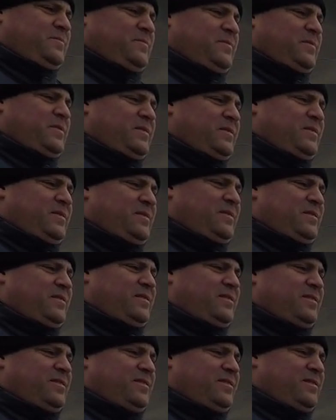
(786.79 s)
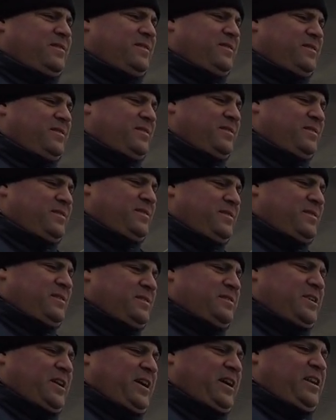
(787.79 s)
He knows the difference between the tippet
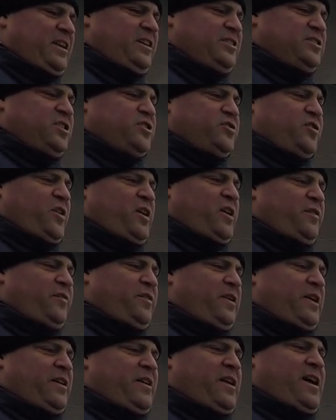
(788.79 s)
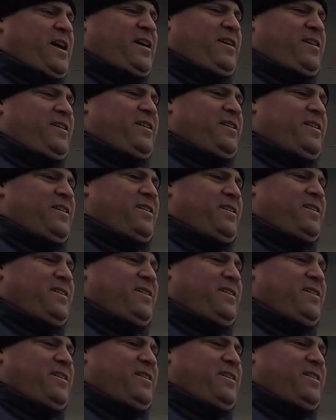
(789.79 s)
touch and the old Blackfish nibble.